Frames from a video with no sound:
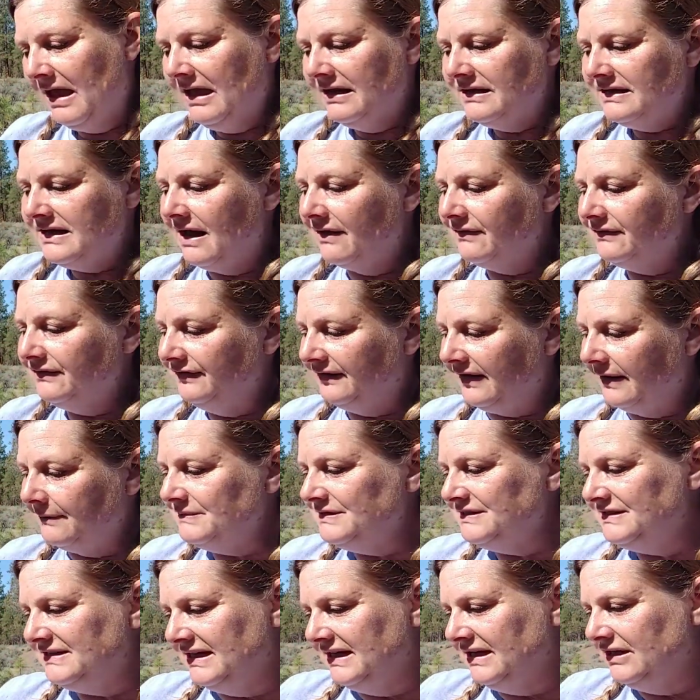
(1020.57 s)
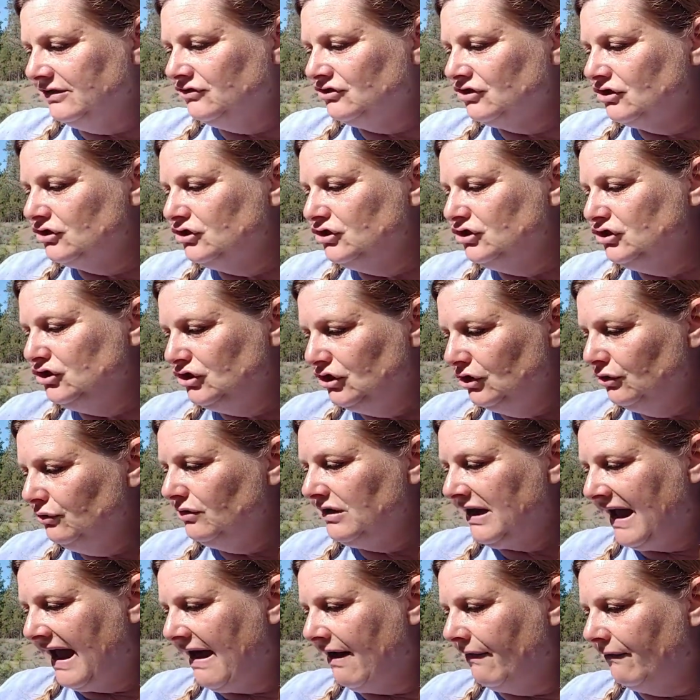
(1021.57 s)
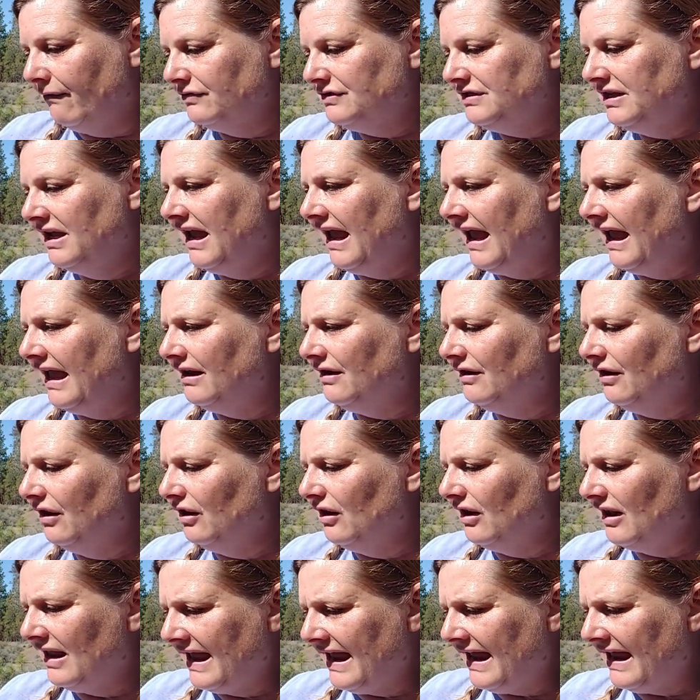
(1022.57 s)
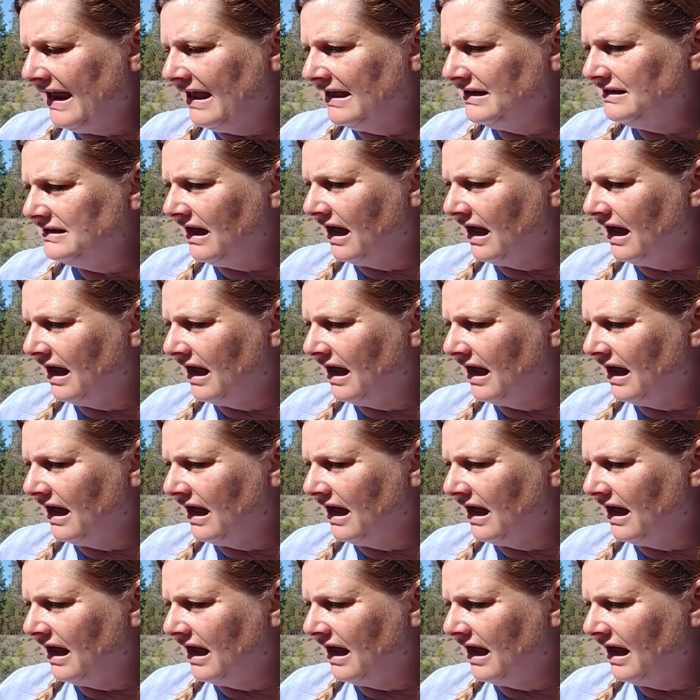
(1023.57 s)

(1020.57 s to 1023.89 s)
Now, some seeds shoot out and land